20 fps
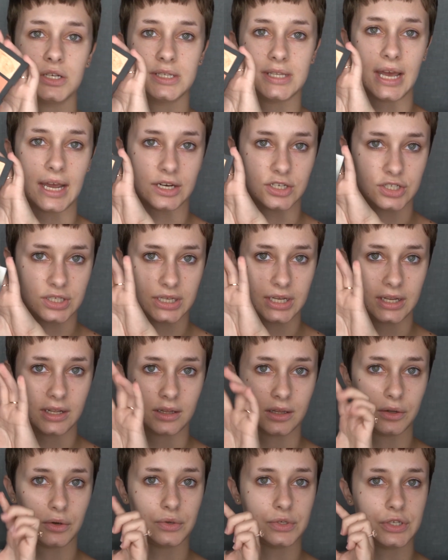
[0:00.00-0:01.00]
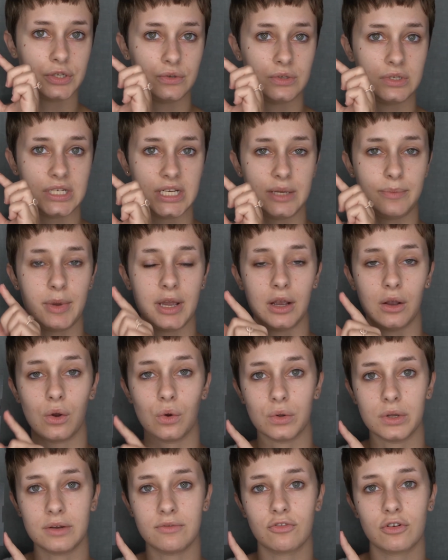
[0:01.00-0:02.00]
is actually a little too deep and
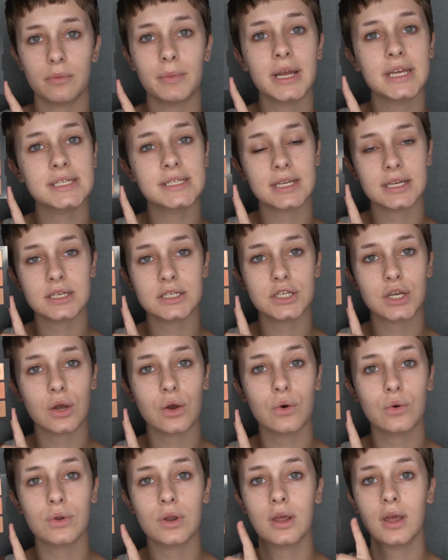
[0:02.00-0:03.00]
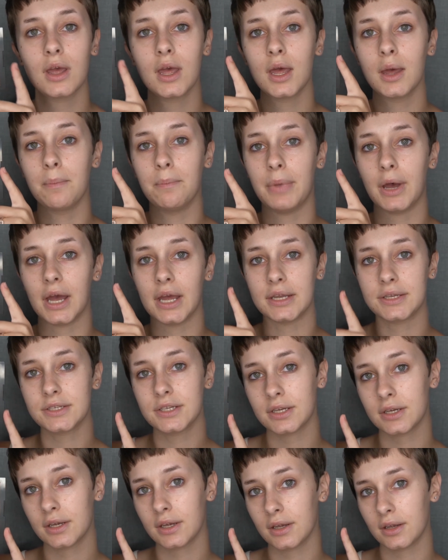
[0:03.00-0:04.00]
golden for my skin tone,
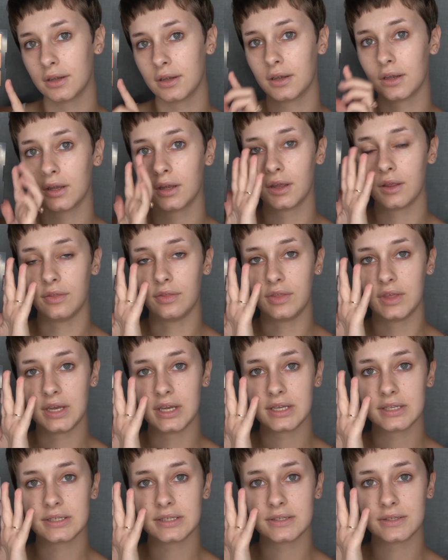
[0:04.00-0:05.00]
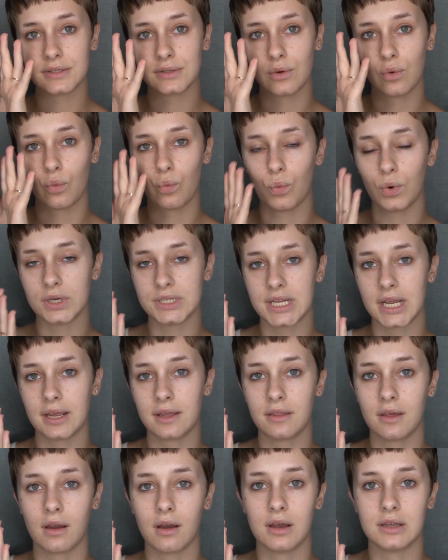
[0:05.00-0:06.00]
but this, we're
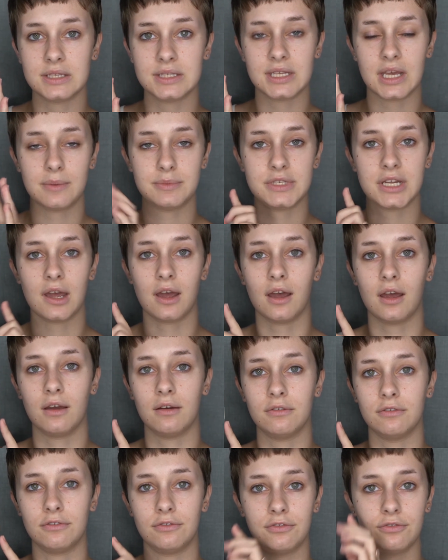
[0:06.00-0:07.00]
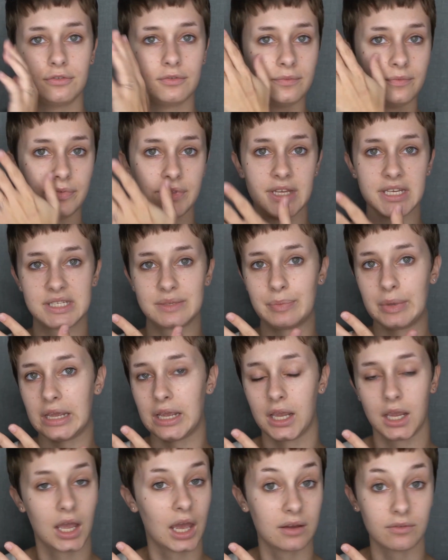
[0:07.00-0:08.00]
taking the concept of this
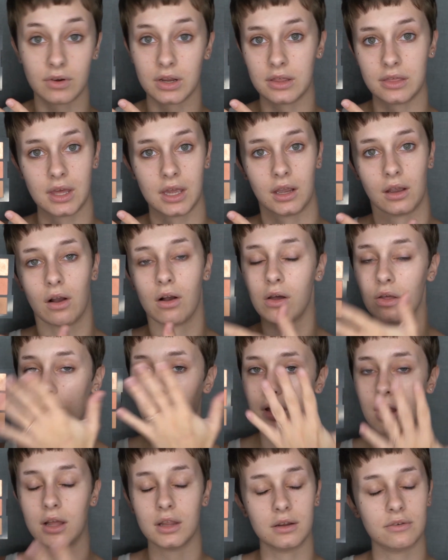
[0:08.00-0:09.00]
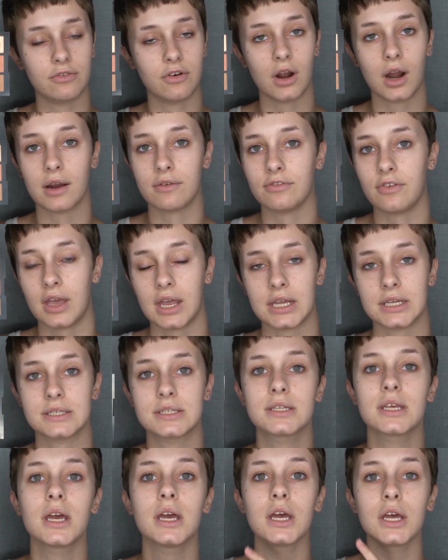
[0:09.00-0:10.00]
being everything, all the color for our
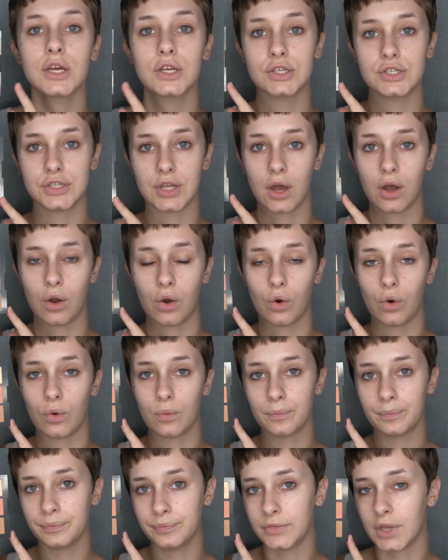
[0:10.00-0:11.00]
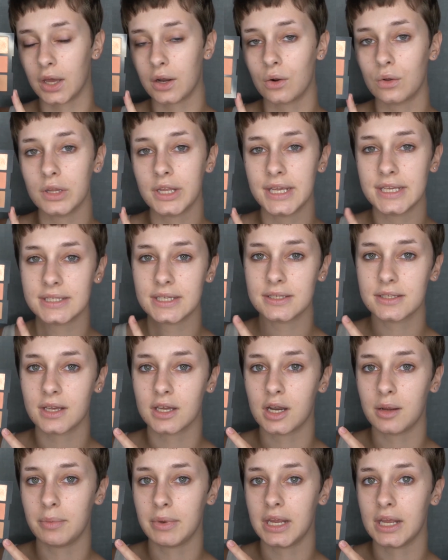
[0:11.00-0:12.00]
face. So not only is this
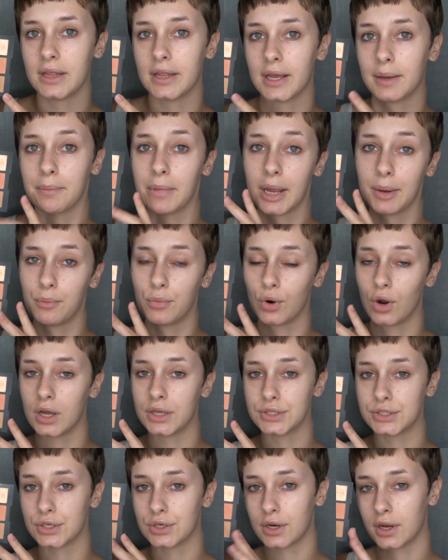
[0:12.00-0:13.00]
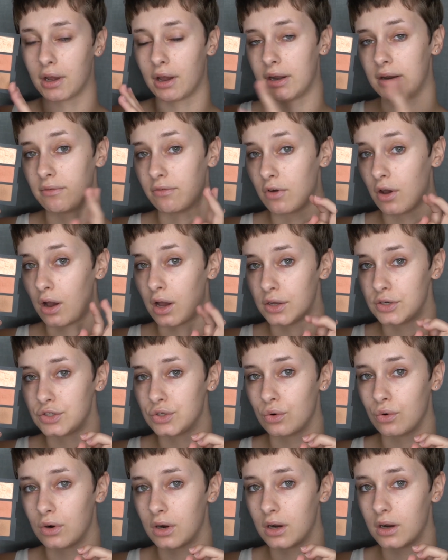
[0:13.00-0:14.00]
going to be like my bronzer kind of
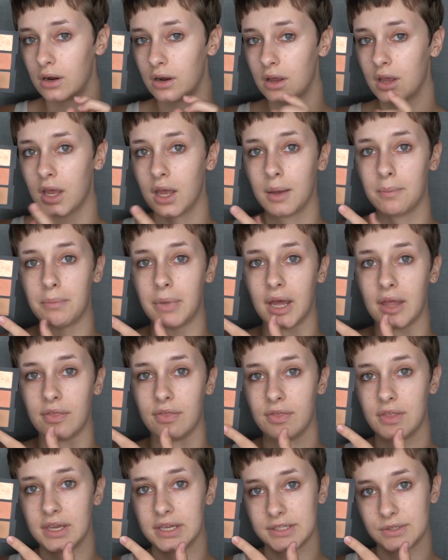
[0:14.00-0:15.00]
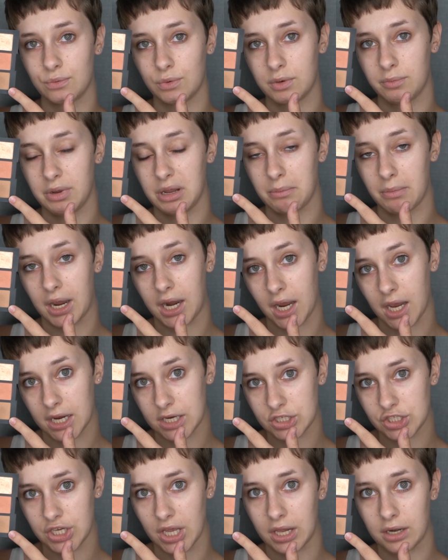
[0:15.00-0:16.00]
contour, but this would be my
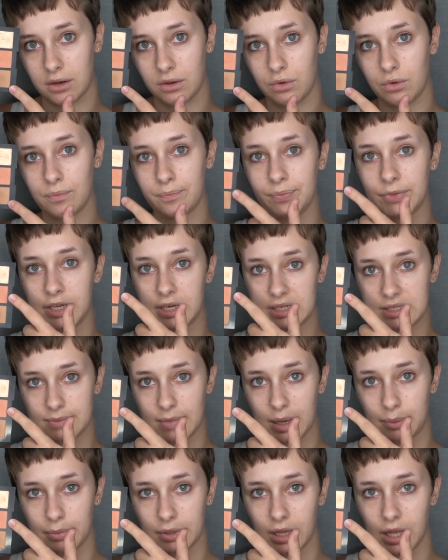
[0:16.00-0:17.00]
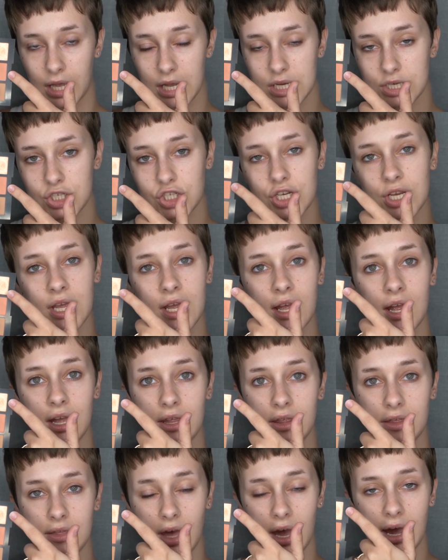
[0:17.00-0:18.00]
eyeshadow. Here's my blush,
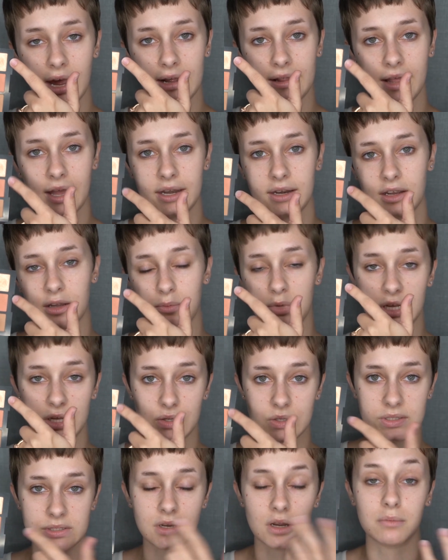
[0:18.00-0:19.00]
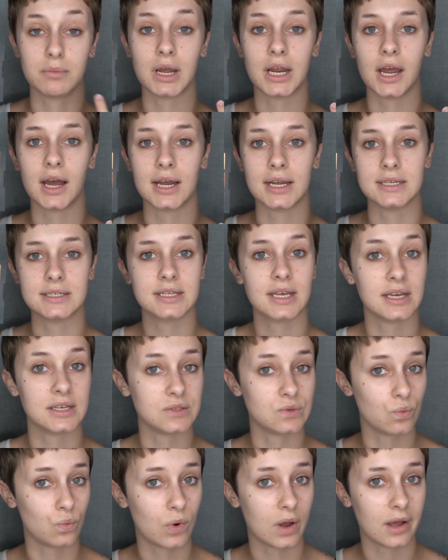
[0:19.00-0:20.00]
and then the highlight could be used on my eyes
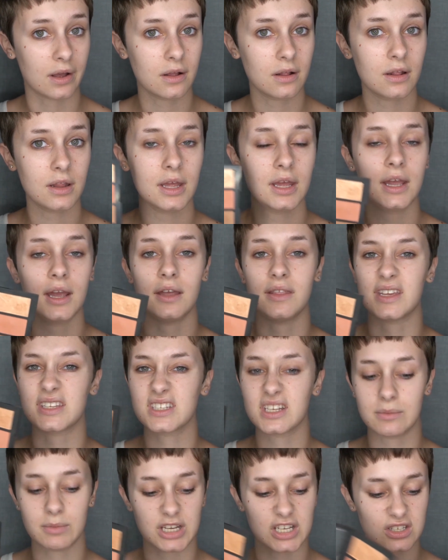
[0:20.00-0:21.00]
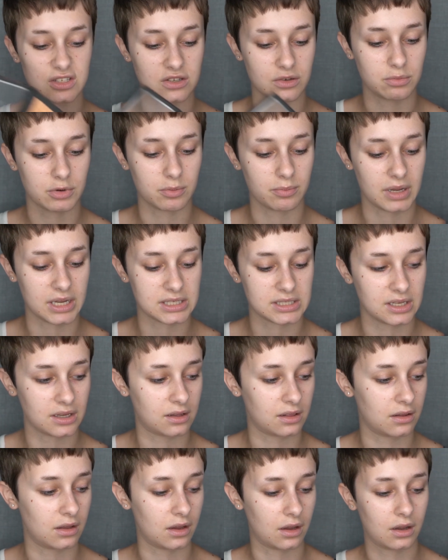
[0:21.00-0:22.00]
as well, and that's going to be a super
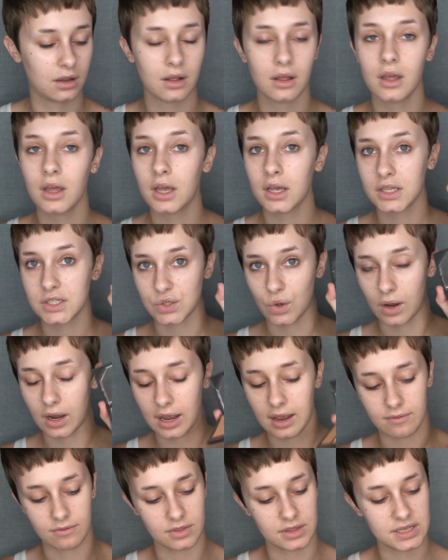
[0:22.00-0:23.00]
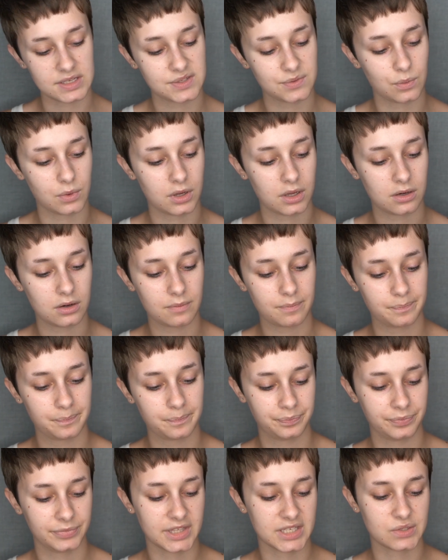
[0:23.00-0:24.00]
basic look. So I have this one.
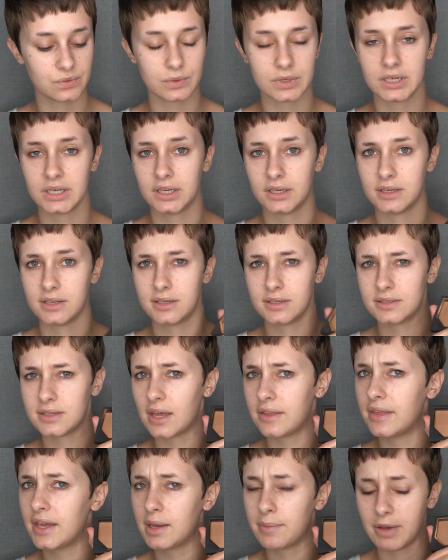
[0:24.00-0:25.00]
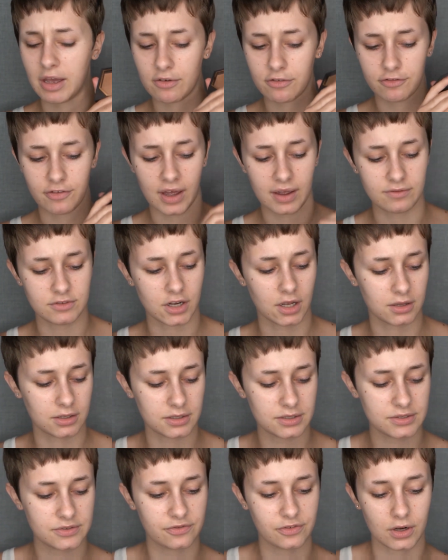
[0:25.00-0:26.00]
This was, I think, about
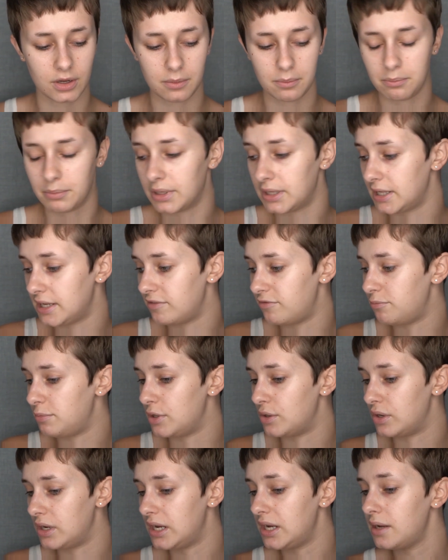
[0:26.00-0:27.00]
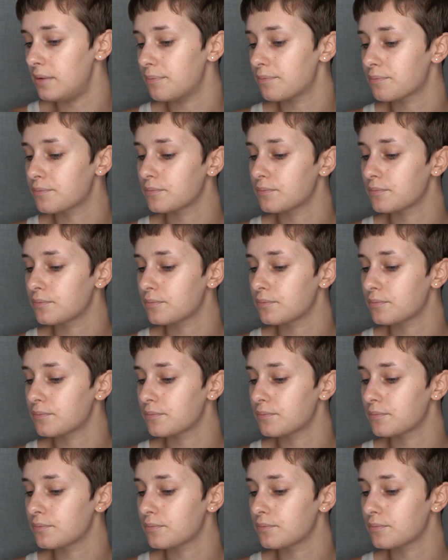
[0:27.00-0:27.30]
$5 from Believe Beauty.